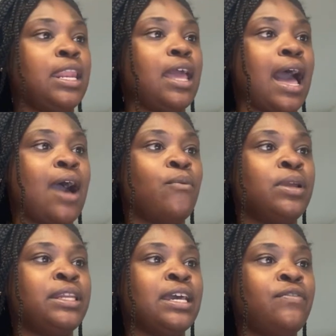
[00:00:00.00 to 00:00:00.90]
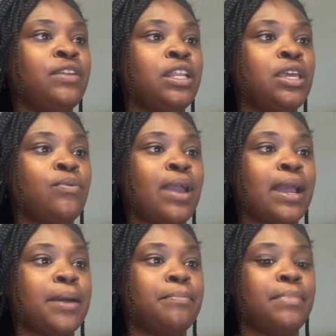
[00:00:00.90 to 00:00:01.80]
I would definitely
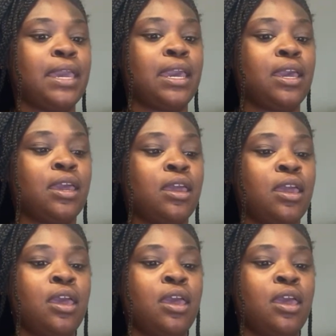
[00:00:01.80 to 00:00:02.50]
recommend,